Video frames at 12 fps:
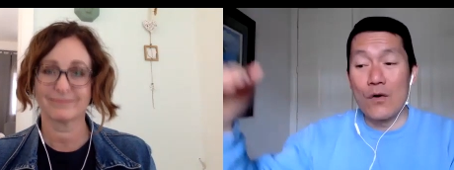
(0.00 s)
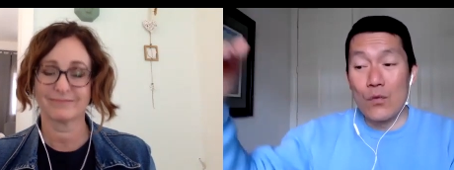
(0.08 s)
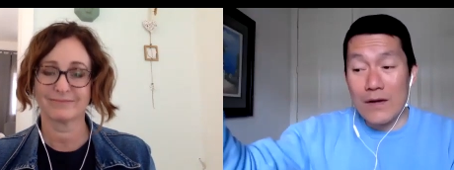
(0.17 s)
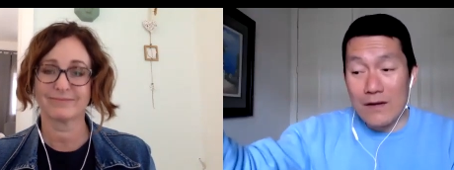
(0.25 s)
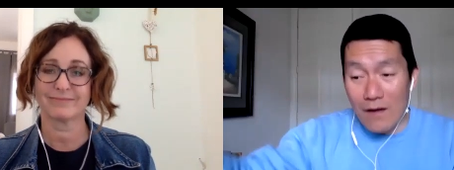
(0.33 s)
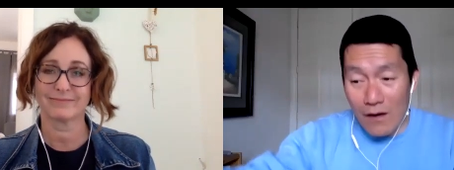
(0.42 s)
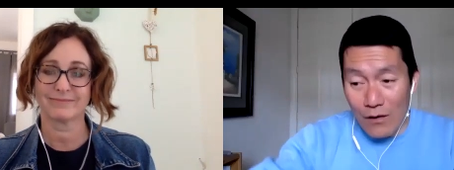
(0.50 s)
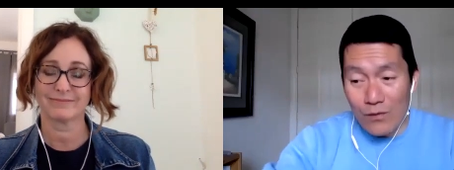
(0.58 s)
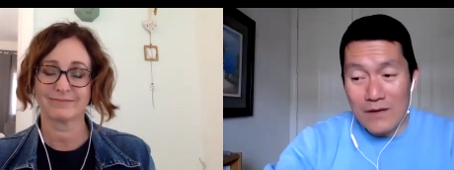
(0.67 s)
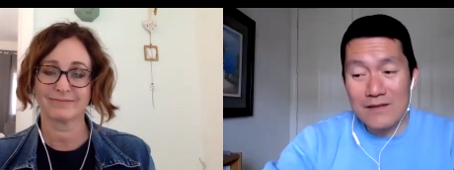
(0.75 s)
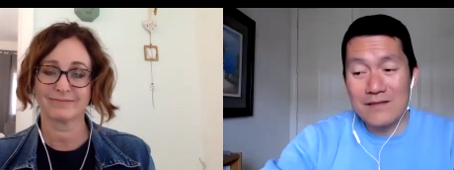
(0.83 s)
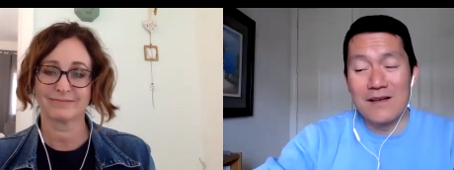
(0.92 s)
Speaker 1: We can
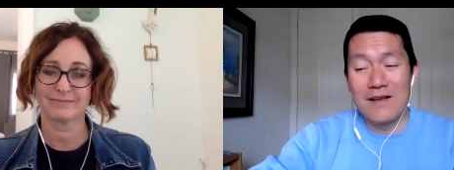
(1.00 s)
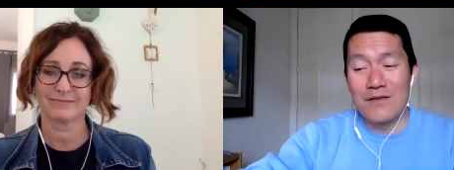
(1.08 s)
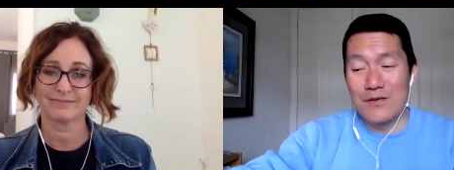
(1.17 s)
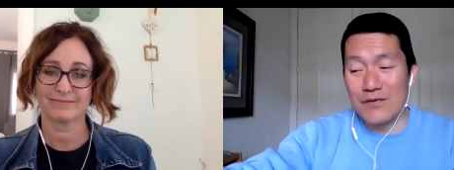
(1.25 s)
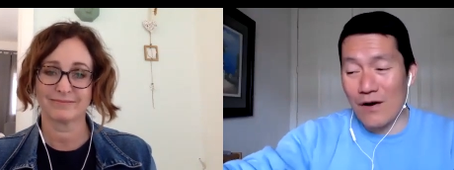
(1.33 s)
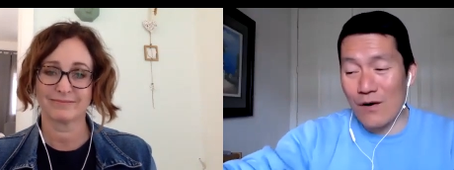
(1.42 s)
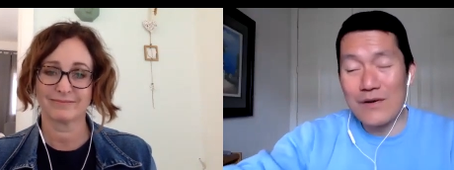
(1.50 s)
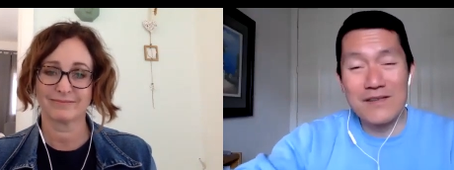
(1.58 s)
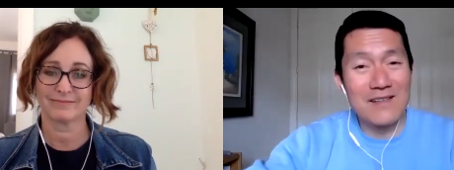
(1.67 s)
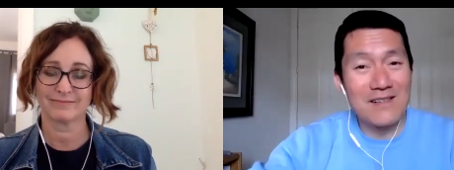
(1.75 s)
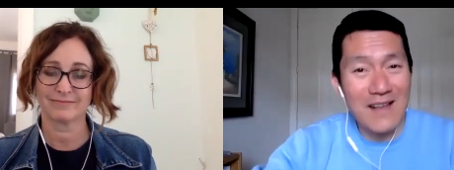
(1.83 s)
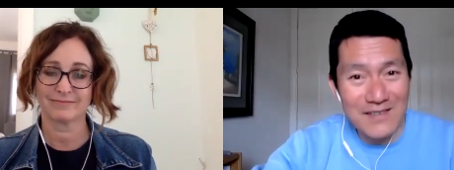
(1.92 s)
always, there's always
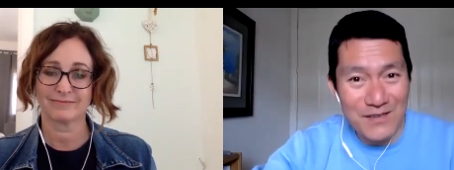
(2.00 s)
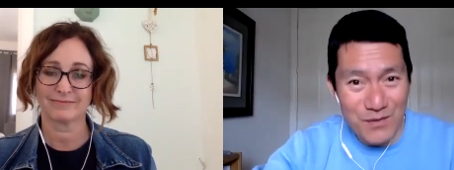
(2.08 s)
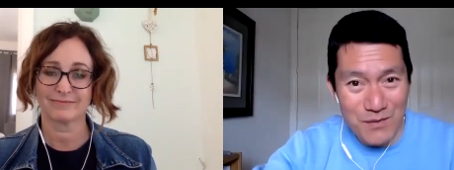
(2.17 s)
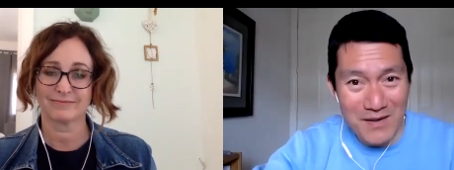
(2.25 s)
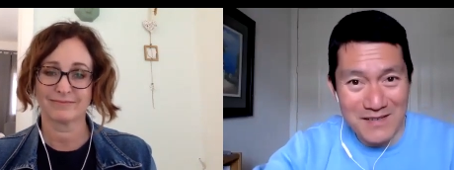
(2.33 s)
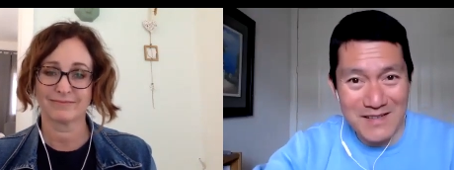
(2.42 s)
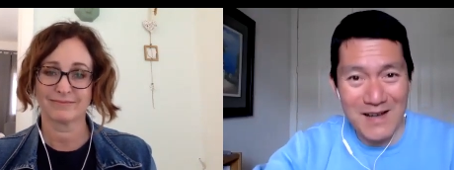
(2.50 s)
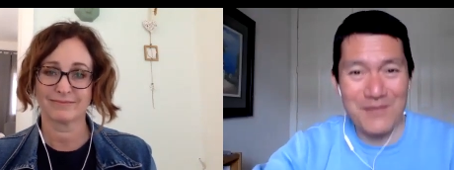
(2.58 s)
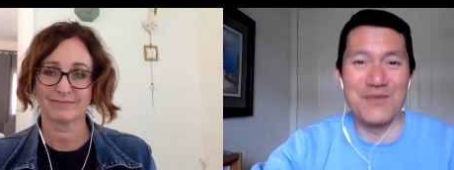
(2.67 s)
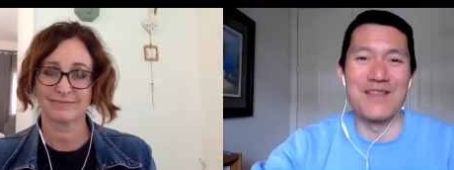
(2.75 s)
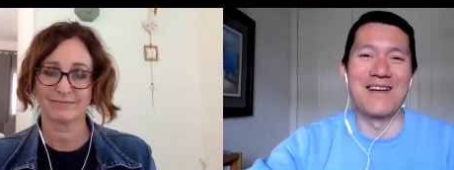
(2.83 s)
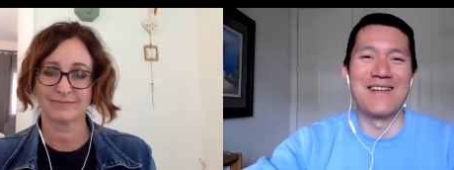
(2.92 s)
the next three months
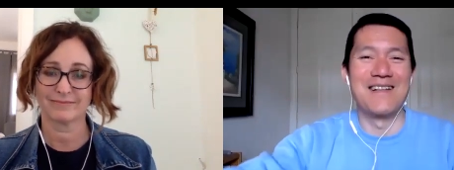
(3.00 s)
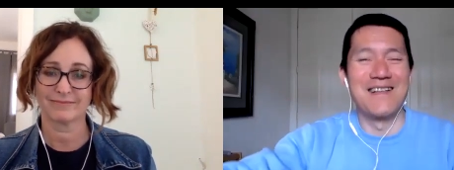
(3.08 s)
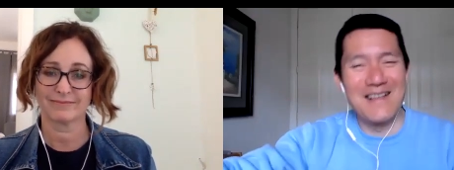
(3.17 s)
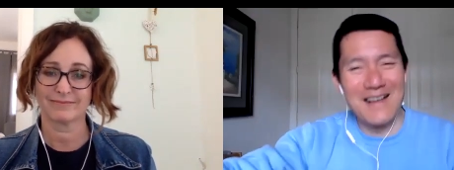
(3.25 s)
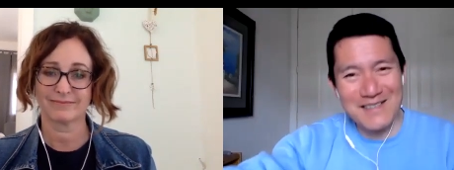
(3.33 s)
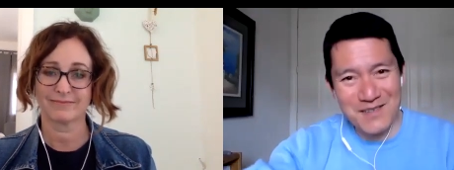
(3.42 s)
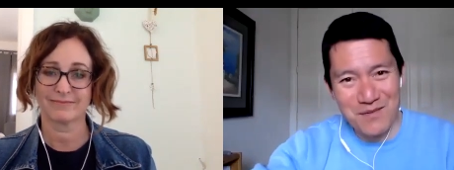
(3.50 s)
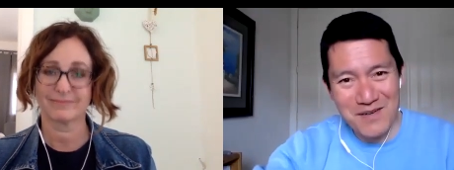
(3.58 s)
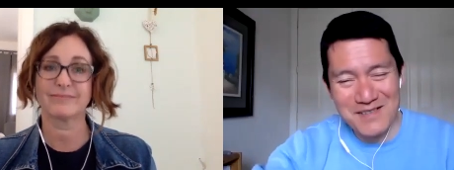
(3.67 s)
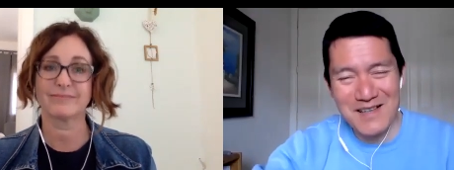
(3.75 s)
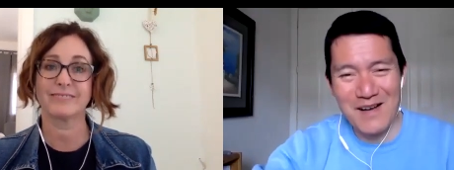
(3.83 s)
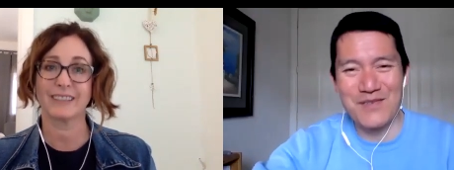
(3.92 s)
after that and the next three
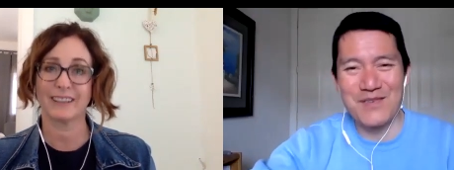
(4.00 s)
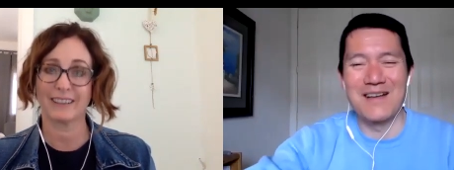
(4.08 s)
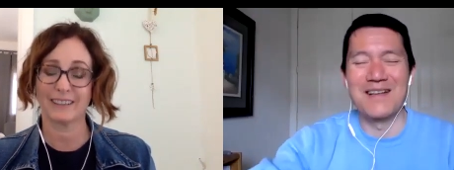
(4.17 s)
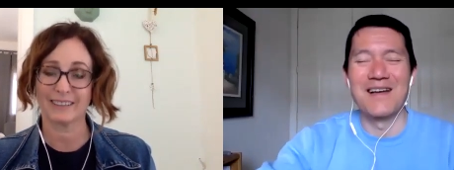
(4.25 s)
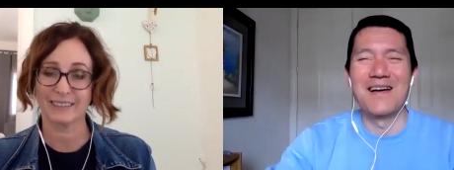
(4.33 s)
months after that.